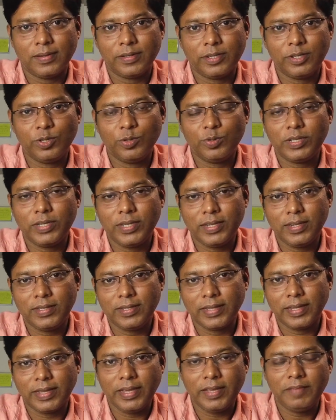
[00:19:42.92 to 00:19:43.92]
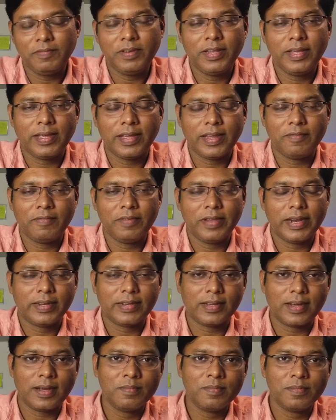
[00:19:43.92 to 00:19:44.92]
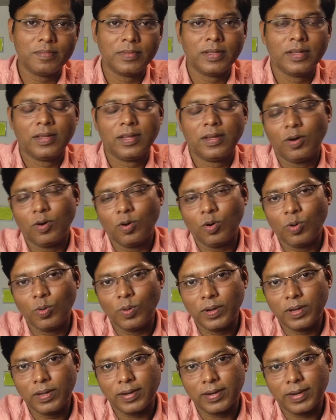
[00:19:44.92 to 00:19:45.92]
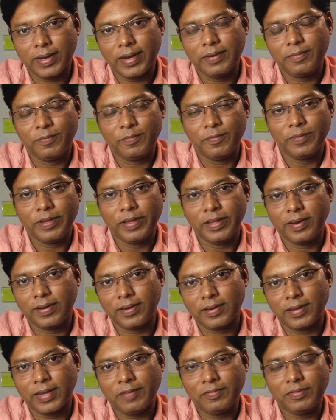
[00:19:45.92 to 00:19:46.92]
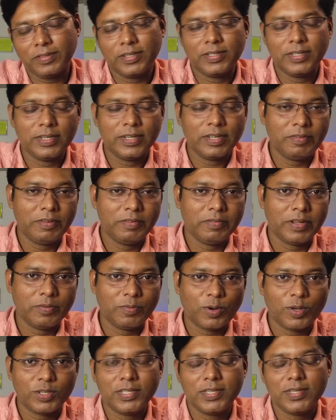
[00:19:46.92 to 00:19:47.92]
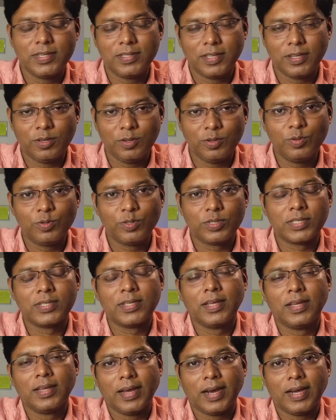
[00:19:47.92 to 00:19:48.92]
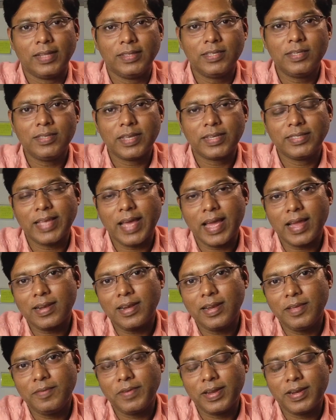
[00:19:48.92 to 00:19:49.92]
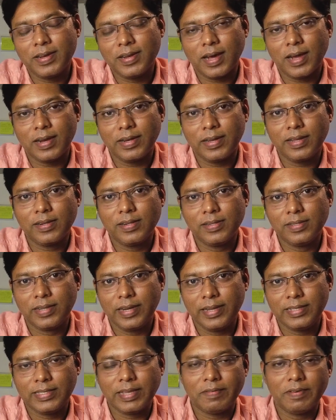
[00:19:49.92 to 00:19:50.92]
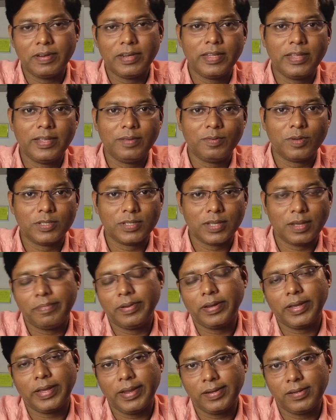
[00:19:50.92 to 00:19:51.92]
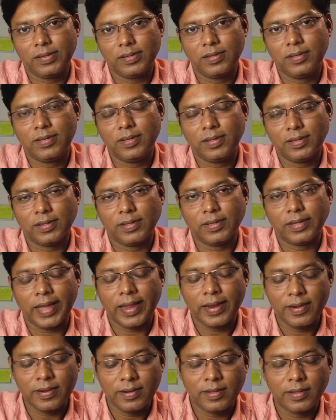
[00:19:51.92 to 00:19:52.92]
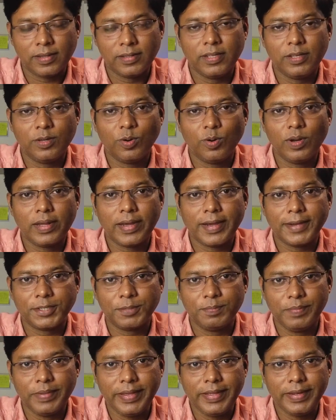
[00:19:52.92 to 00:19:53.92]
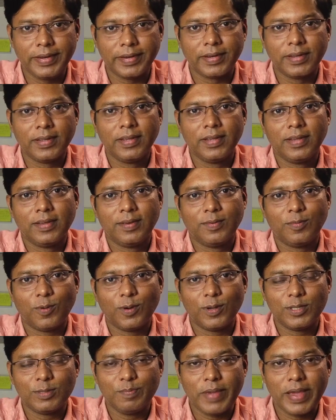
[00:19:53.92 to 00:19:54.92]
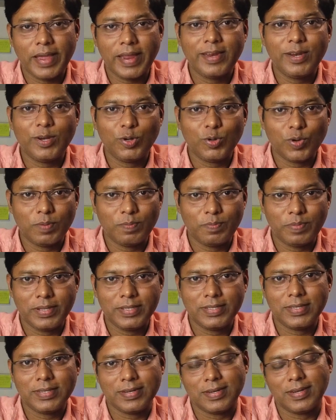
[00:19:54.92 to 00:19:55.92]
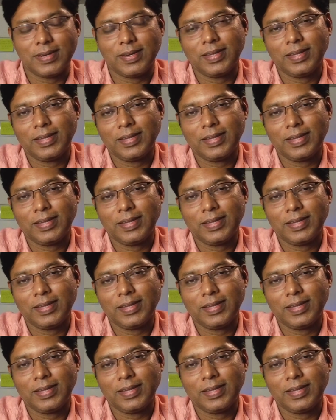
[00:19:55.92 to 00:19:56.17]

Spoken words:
duty in the evening, and we had come over, and where after dinner we were watching the news, and this is exactly when Article 370 was abrogated and the whole Kashmir was made into a prison.